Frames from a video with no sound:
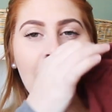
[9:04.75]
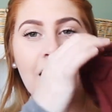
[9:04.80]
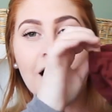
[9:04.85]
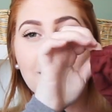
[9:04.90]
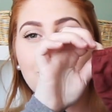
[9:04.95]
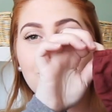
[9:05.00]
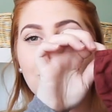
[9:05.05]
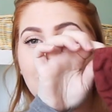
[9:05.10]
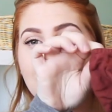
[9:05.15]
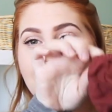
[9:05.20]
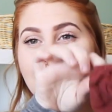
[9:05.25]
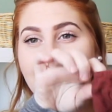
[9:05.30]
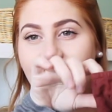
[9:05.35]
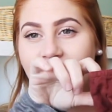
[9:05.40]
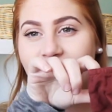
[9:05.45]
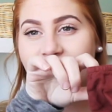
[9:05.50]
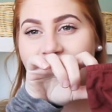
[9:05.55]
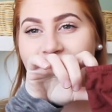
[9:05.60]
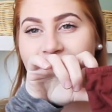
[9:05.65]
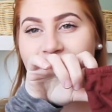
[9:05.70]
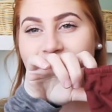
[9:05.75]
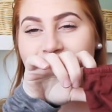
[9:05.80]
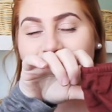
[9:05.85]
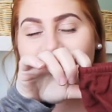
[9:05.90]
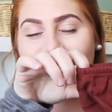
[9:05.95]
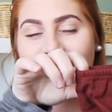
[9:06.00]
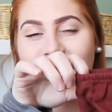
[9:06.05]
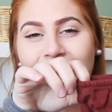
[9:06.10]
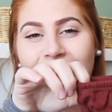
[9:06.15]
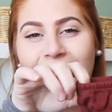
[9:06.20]
are just these
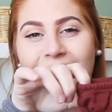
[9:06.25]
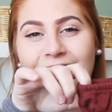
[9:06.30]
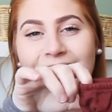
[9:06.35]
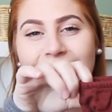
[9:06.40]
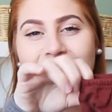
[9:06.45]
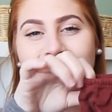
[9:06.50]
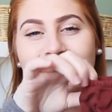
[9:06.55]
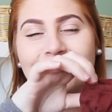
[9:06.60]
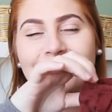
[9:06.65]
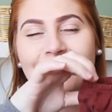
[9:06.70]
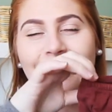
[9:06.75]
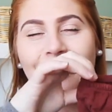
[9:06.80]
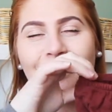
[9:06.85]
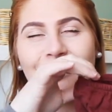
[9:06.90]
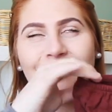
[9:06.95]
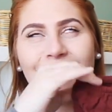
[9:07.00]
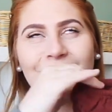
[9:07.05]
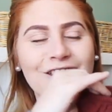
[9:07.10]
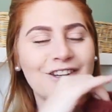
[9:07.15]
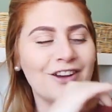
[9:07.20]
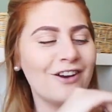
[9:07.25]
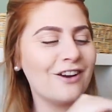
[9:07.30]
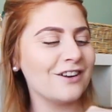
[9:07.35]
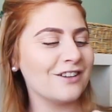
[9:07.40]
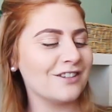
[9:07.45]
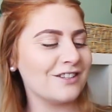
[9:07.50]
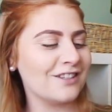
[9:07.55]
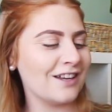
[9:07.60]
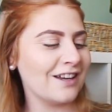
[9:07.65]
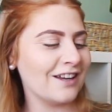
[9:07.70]
here. These are the
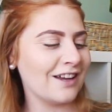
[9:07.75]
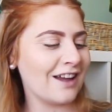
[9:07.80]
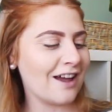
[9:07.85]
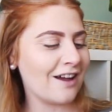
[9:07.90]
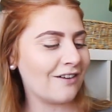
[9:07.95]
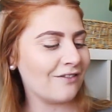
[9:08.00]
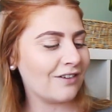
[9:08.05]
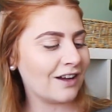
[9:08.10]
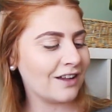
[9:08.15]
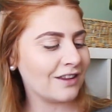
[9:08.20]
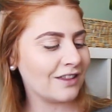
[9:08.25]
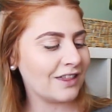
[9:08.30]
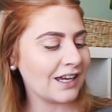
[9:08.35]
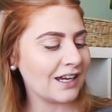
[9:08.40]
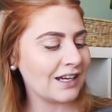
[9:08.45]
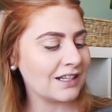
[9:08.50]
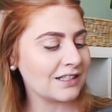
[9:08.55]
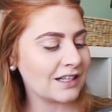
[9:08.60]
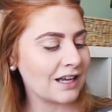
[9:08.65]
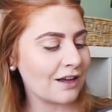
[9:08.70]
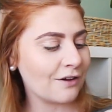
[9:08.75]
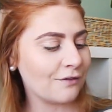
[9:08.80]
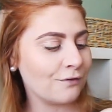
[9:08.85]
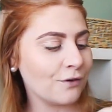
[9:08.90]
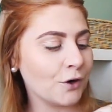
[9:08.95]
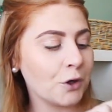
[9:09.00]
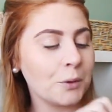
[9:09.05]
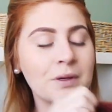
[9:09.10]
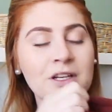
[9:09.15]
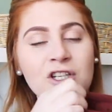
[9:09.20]
cutest thing ever. These are
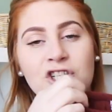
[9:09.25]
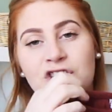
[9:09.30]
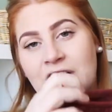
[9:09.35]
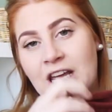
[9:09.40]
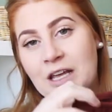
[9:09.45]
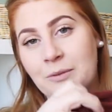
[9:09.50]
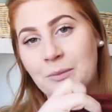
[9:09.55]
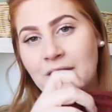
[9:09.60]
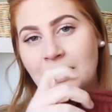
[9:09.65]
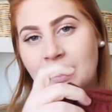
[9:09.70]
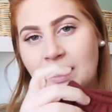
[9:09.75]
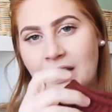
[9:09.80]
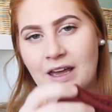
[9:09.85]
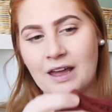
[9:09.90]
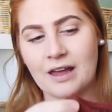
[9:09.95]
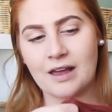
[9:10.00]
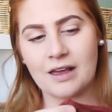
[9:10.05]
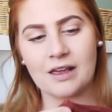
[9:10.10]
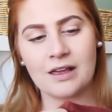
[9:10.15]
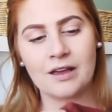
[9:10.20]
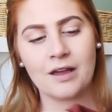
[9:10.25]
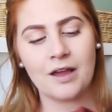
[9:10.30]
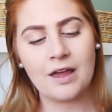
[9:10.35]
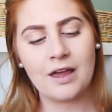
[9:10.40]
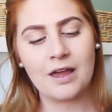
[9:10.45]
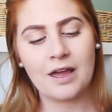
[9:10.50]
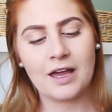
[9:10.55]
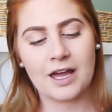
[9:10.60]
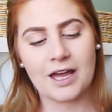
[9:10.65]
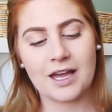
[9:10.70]
from Jamie Kay,
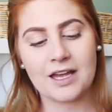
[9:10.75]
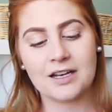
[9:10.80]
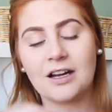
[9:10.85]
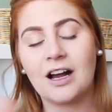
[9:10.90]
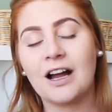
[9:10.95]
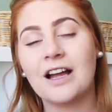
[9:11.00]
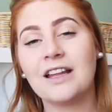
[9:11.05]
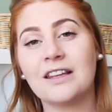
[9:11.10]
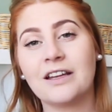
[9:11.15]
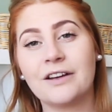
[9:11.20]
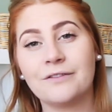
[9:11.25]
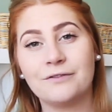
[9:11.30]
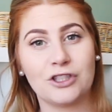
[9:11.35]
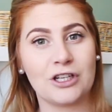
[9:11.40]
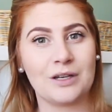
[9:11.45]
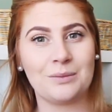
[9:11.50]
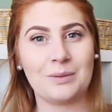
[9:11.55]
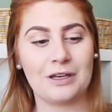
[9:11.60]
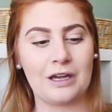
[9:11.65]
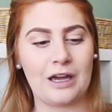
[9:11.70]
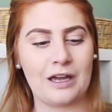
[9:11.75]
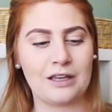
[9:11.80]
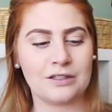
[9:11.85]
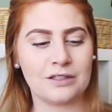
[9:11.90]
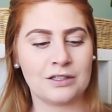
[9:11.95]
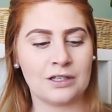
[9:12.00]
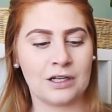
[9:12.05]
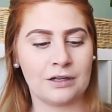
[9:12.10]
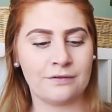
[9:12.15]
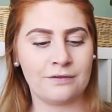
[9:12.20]
and I love Jamie Kay
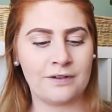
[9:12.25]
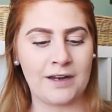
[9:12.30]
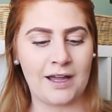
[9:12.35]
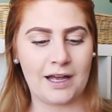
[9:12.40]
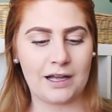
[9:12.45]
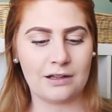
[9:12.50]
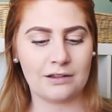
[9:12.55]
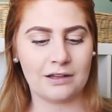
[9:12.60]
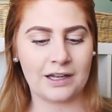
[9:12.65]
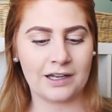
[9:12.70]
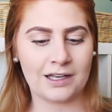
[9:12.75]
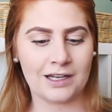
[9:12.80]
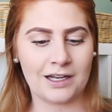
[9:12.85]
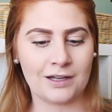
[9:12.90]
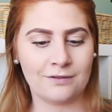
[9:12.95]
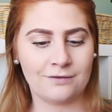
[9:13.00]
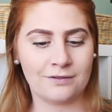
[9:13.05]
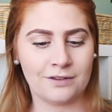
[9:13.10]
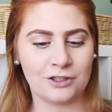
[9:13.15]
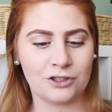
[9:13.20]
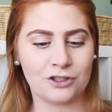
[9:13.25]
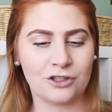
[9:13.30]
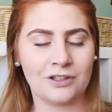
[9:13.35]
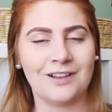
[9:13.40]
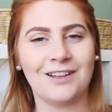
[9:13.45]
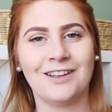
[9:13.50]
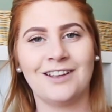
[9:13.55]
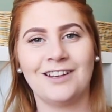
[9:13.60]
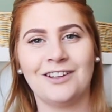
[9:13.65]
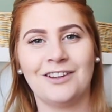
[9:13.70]
stuff now. Like I've
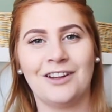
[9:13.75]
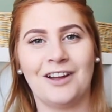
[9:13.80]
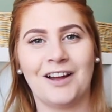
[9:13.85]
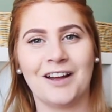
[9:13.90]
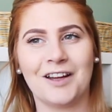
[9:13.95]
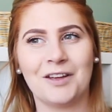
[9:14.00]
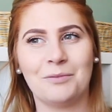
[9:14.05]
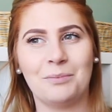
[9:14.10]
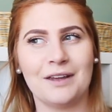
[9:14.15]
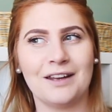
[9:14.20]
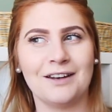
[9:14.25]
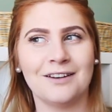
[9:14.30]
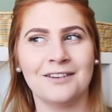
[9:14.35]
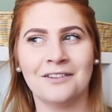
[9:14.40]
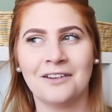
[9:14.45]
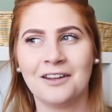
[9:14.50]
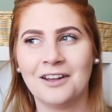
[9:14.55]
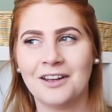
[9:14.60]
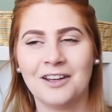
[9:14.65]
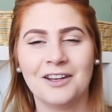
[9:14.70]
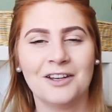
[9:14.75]
literally like been